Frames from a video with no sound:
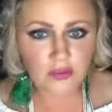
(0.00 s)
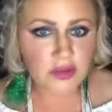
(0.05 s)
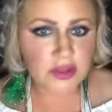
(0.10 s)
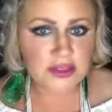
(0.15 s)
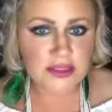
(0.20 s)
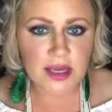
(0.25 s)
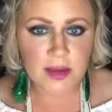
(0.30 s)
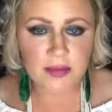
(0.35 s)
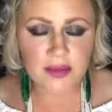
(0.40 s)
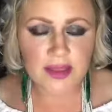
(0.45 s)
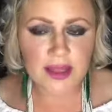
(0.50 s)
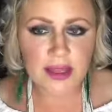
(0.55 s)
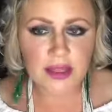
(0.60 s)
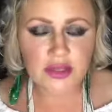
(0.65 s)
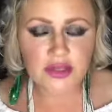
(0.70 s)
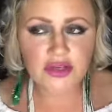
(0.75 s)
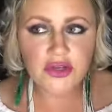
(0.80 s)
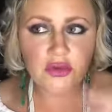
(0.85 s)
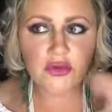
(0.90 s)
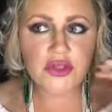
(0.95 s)
the top of that.
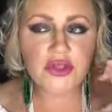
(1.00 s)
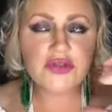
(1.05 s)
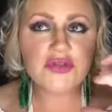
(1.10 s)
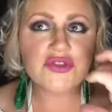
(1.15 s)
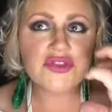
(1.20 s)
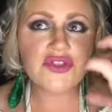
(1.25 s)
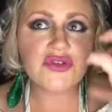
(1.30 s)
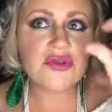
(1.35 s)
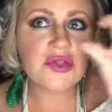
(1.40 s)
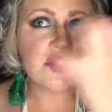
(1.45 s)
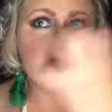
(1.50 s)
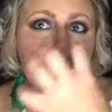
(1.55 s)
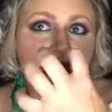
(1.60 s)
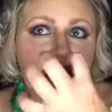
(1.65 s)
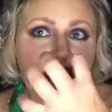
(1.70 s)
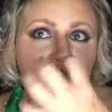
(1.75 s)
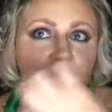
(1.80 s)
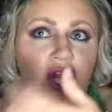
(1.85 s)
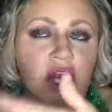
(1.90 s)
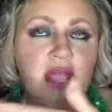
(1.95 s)
You do the
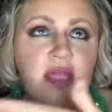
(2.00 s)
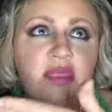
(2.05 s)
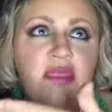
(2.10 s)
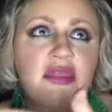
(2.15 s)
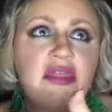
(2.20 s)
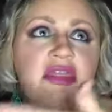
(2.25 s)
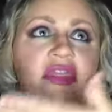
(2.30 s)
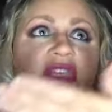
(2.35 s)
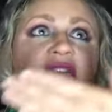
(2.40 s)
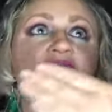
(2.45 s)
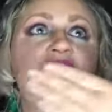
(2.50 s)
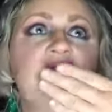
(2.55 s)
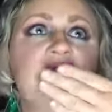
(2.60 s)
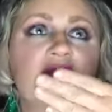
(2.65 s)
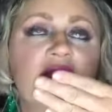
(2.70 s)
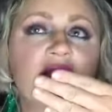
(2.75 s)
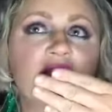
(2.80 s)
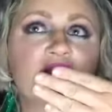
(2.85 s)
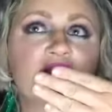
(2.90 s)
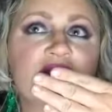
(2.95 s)
liner and then the
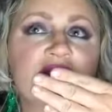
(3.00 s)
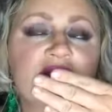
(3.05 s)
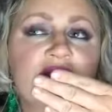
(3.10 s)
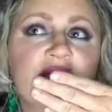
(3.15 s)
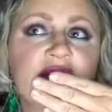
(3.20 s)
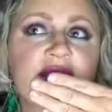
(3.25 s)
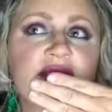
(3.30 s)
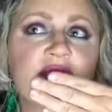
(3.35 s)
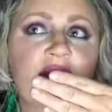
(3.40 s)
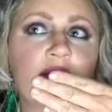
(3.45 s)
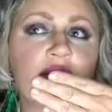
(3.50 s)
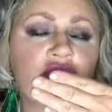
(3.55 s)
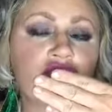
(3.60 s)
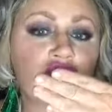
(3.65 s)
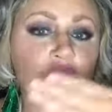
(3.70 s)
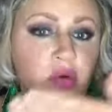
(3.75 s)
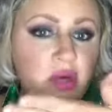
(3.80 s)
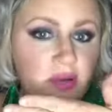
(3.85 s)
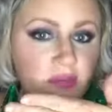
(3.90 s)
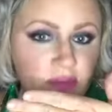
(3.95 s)
lipstick stops
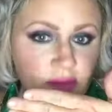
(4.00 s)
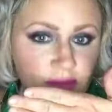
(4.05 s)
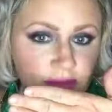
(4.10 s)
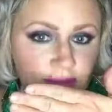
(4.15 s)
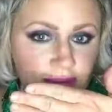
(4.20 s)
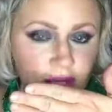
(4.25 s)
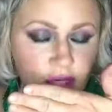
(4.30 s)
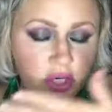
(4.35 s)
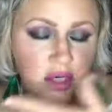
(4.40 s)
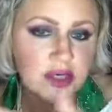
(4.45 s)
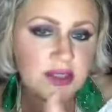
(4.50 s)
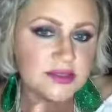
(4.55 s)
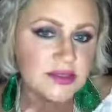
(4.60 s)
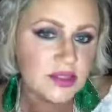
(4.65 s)
short of the liner. It's